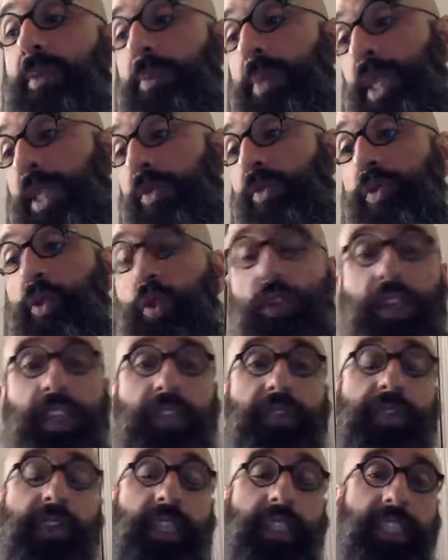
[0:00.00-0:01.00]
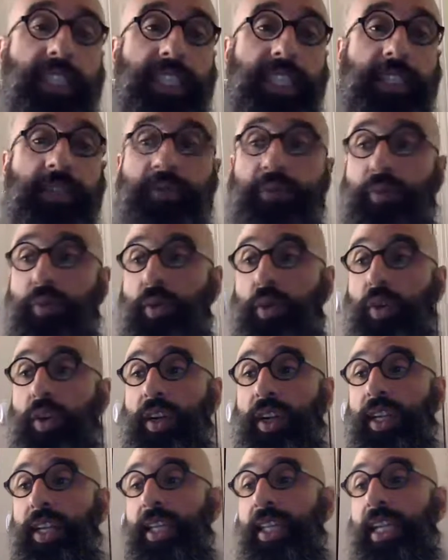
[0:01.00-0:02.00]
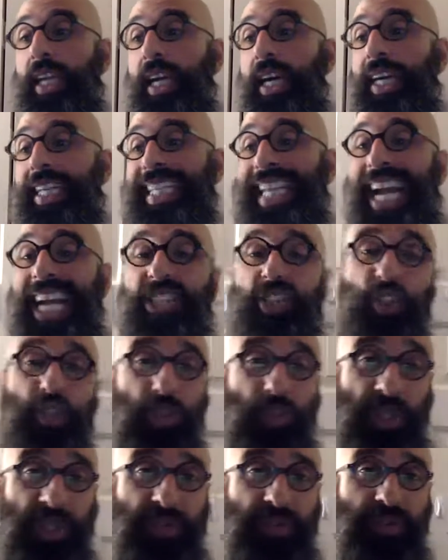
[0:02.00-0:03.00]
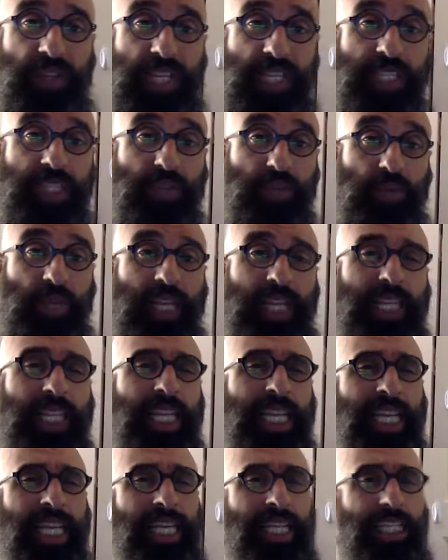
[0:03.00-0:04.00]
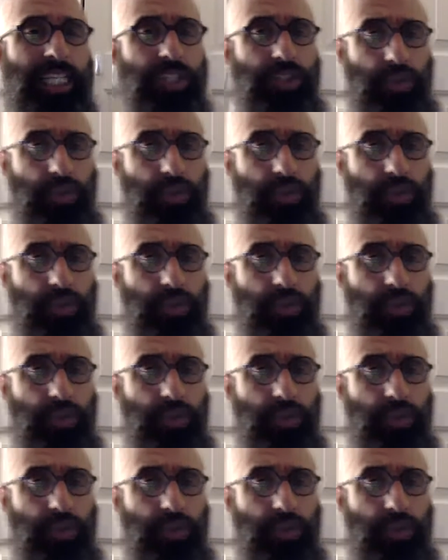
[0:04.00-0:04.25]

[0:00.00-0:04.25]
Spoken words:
being foreign defense and foreign national defense, right? And this